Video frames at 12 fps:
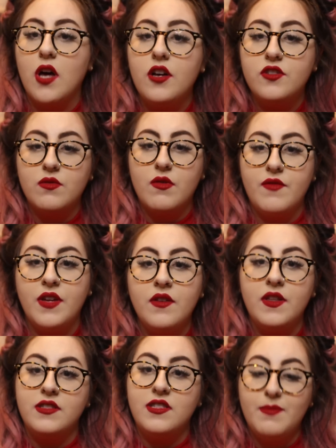also
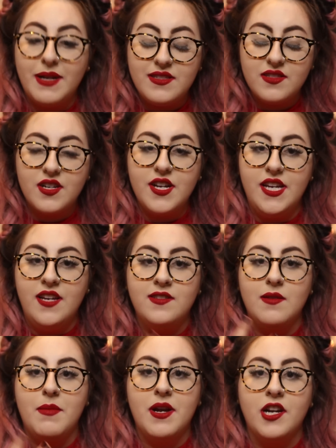revealed that Spencer
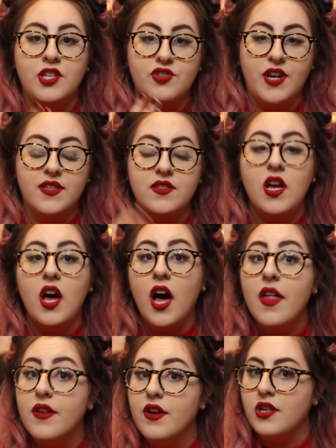is Mary Drake's
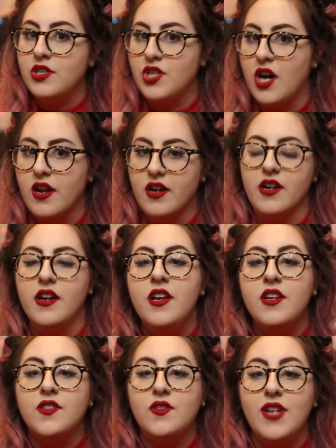other daughter.
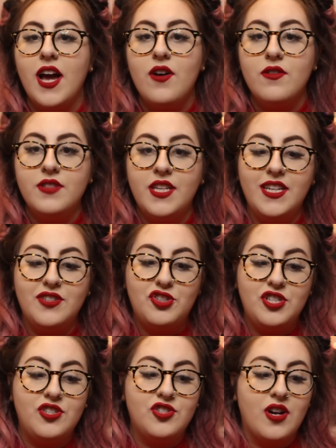So not only is
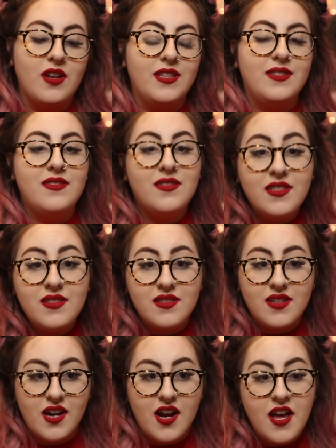she Charlotte's
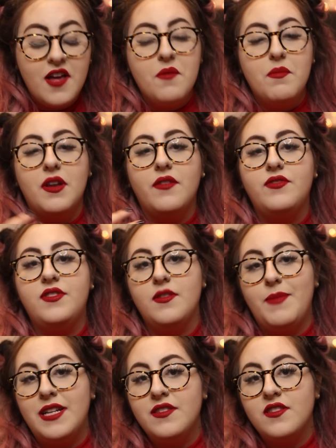sister, but if
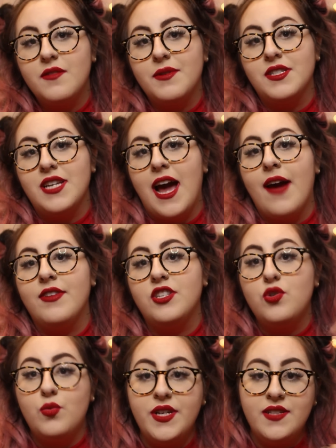Spencer were to have a
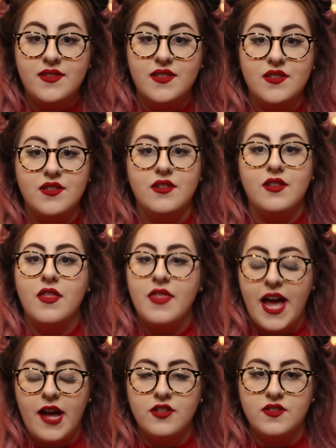twin sister, then
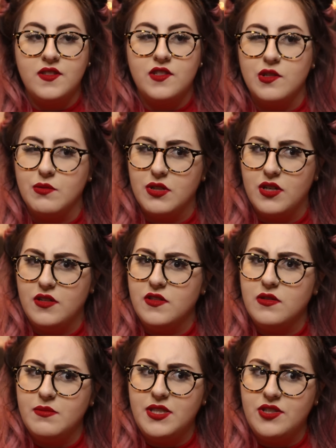that sister would
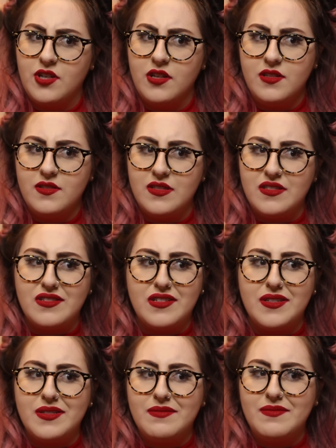also be Charlotte's
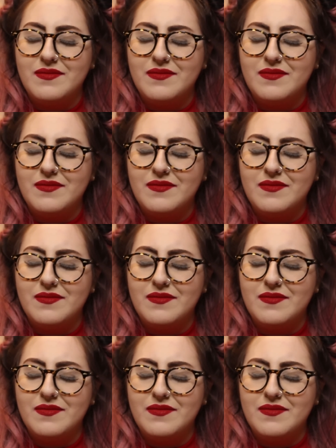sister.